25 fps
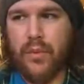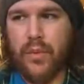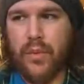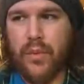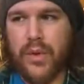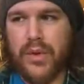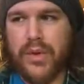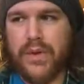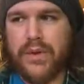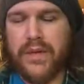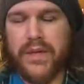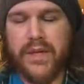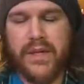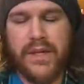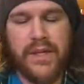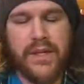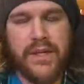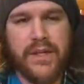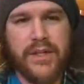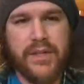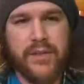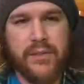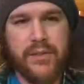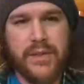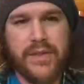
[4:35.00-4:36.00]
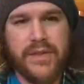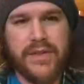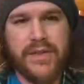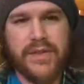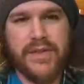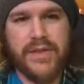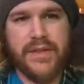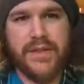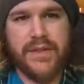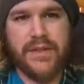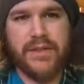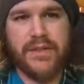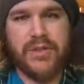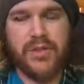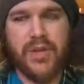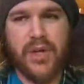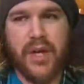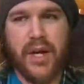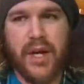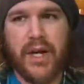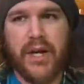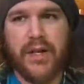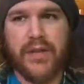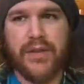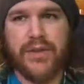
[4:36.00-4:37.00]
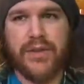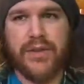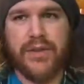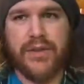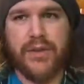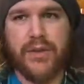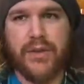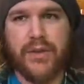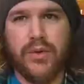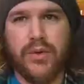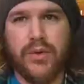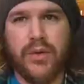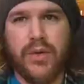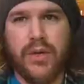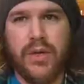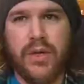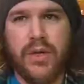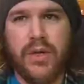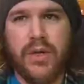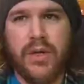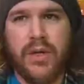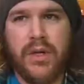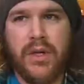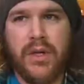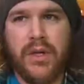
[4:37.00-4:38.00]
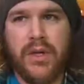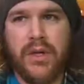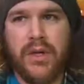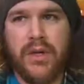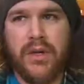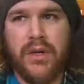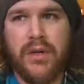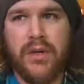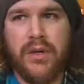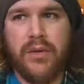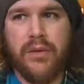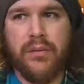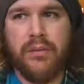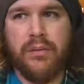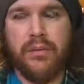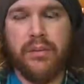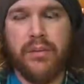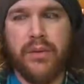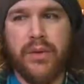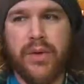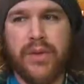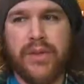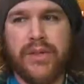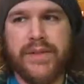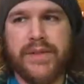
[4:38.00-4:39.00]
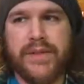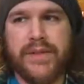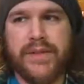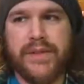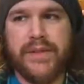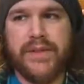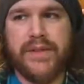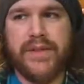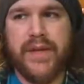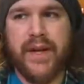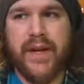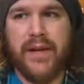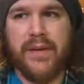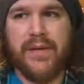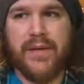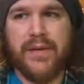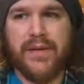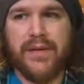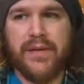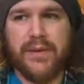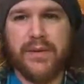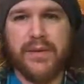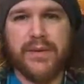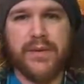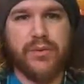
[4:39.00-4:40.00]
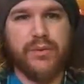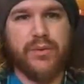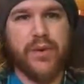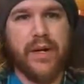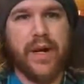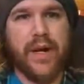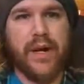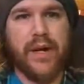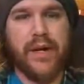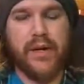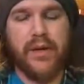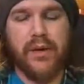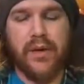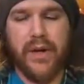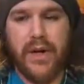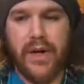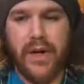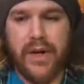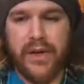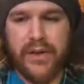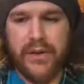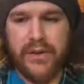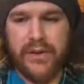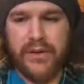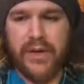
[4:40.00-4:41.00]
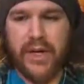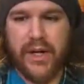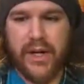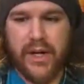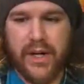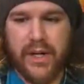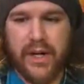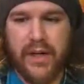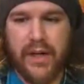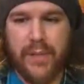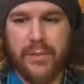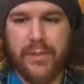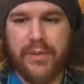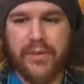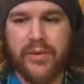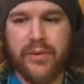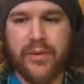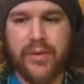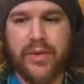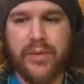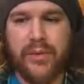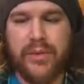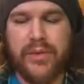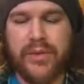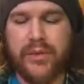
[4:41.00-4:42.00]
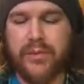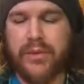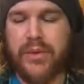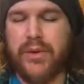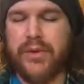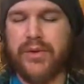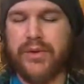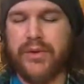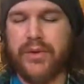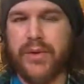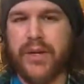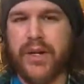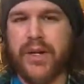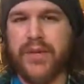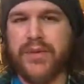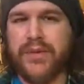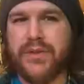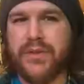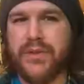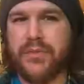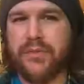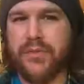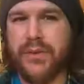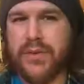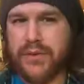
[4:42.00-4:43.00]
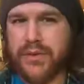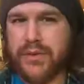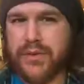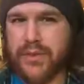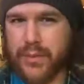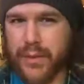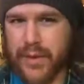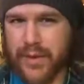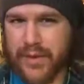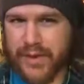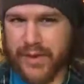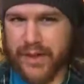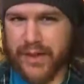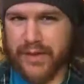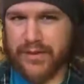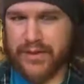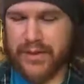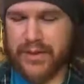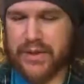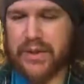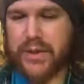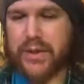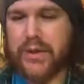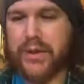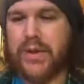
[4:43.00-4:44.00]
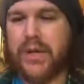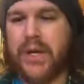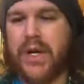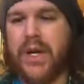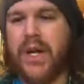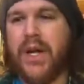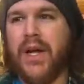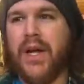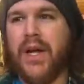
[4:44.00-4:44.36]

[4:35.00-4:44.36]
one of the Inhumans trying to put down there's a riot going on, and they were trying to calm everybody, but the mutants were there, so the mutants went down too.